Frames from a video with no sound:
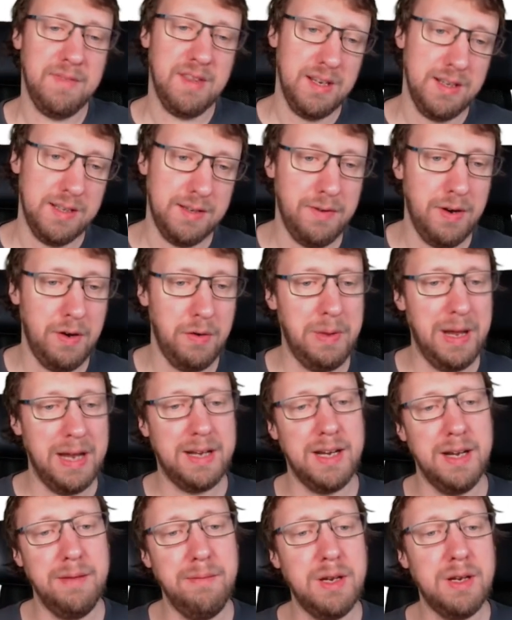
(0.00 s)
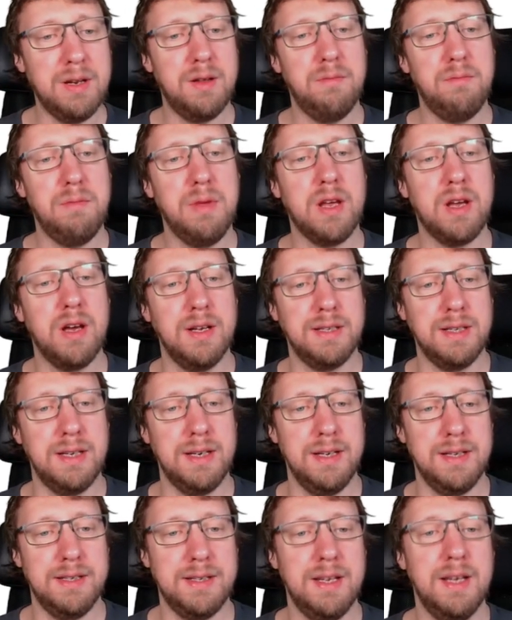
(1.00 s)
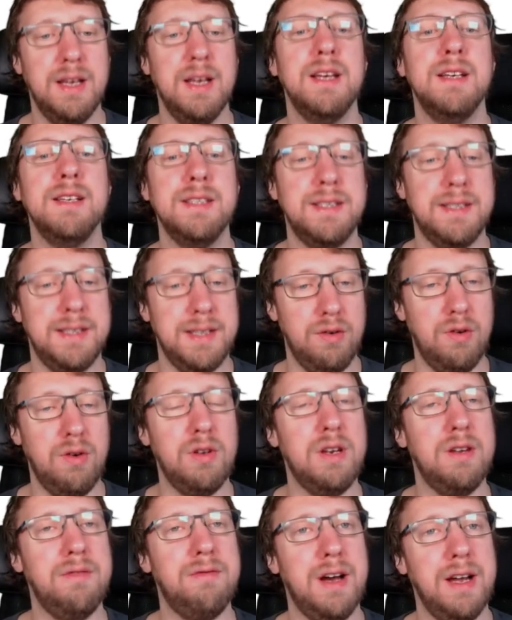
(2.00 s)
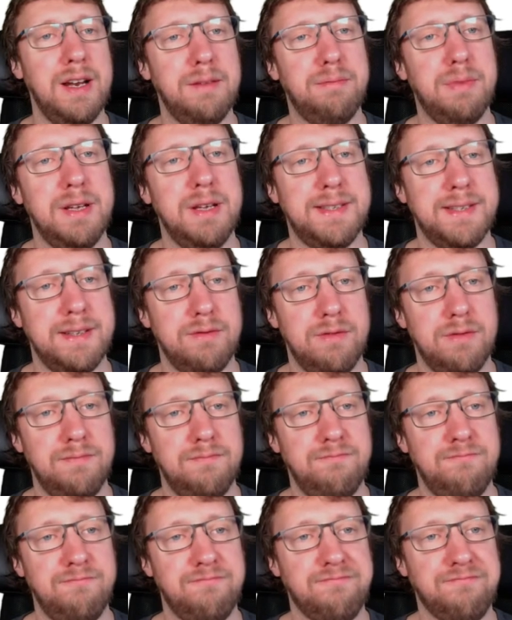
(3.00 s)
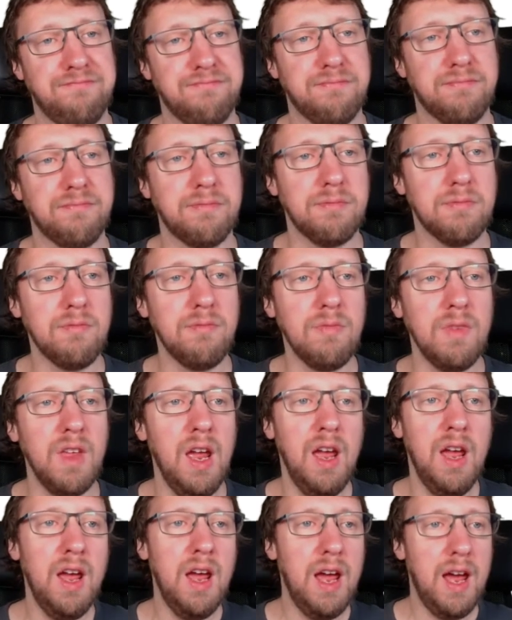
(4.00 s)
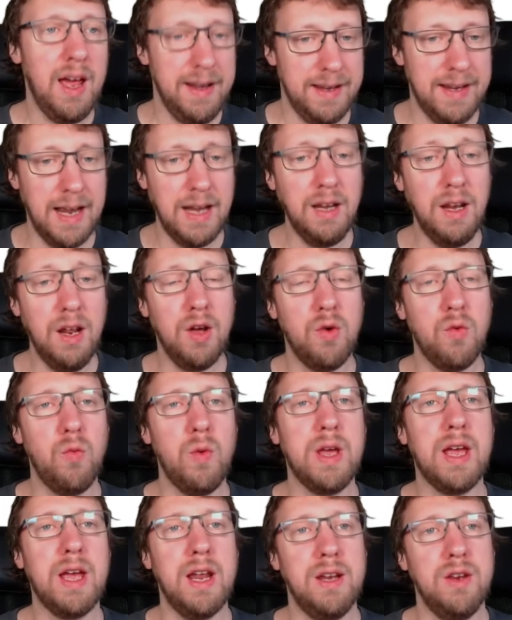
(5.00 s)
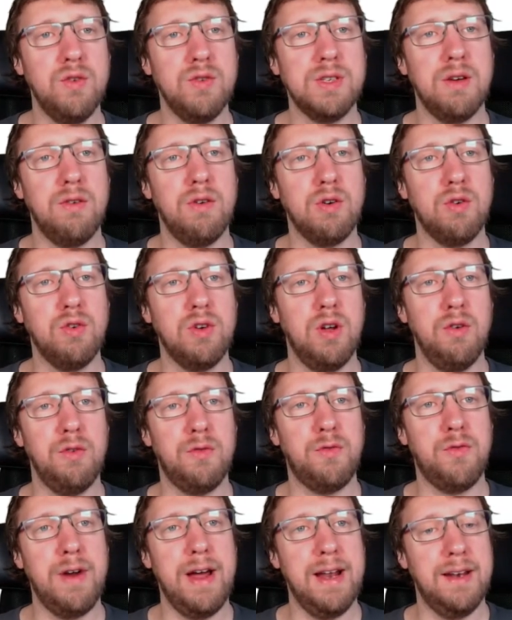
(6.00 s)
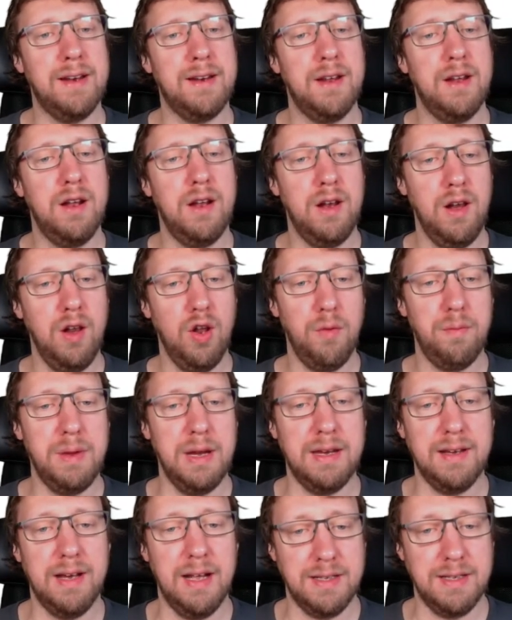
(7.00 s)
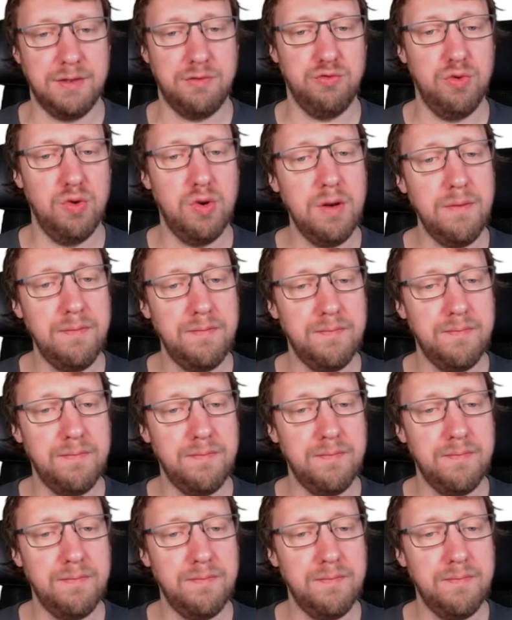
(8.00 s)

A very bad limit because it is 0 divided by 0. Then we can use our good old friend L'Hopital's rule